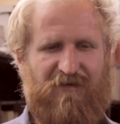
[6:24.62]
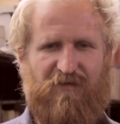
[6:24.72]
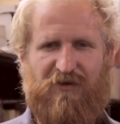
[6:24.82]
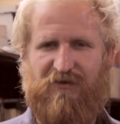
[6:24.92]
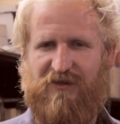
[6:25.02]

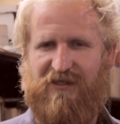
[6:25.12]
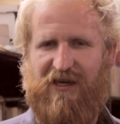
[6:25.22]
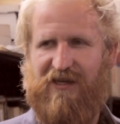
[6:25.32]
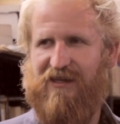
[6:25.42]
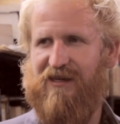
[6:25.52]
Bushwick
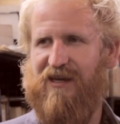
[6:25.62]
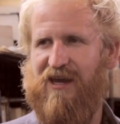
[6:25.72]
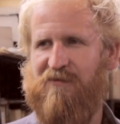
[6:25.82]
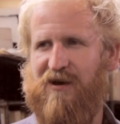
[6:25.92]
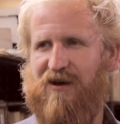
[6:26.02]
Daily
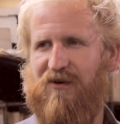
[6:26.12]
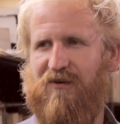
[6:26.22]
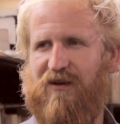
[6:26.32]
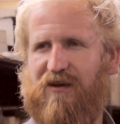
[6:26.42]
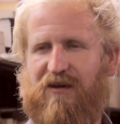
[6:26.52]
came
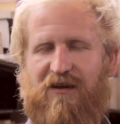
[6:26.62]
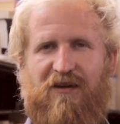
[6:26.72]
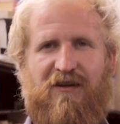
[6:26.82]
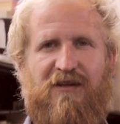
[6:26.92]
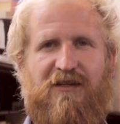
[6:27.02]
out,
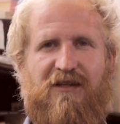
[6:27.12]
and